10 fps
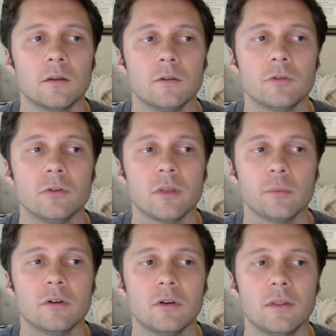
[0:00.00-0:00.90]
folder that we
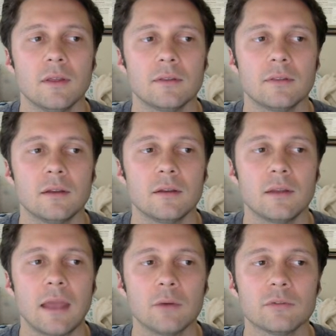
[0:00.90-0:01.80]
created that
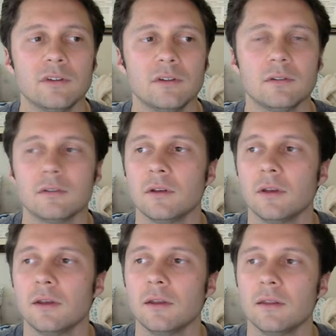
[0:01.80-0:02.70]
houses
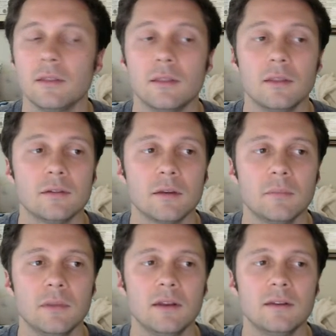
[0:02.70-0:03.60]
this
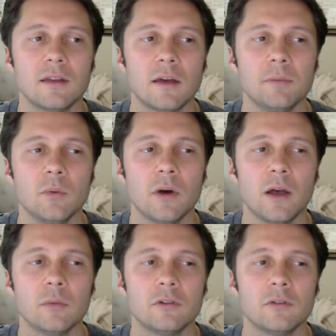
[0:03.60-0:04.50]
init.py,
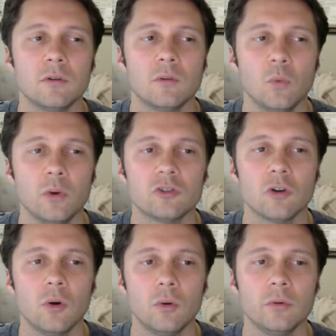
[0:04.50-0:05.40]
which
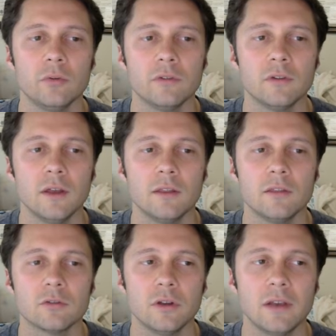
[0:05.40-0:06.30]
holds this
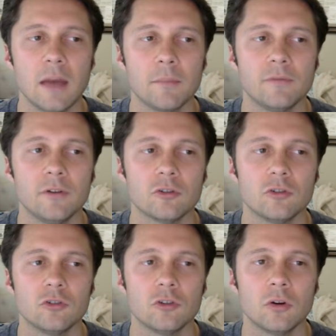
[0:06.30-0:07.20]
create app
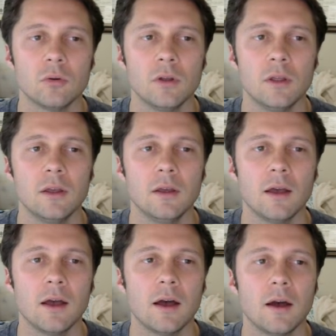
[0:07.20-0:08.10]
function. So
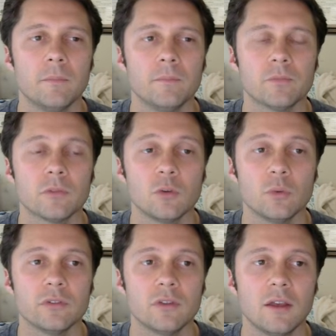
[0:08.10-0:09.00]
we'll
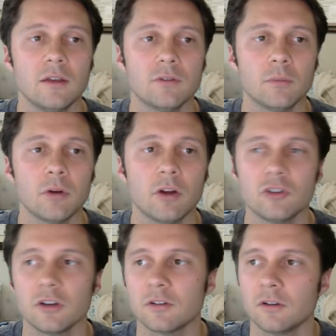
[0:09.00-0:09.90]
say from
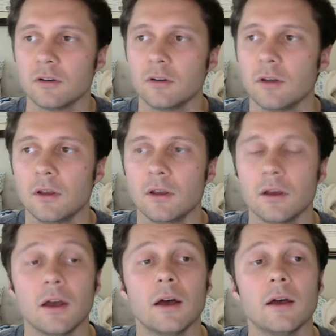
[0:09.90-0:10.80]
project
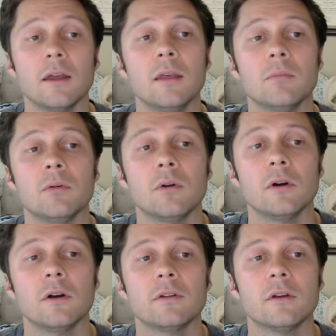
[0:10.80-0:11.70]

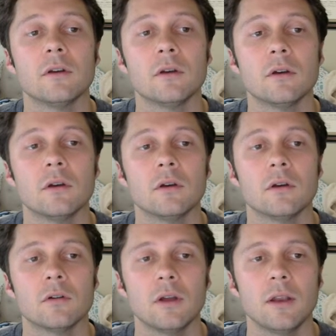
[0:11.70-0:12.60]
import
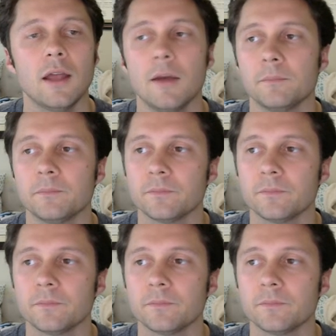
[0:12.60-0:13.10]
create app,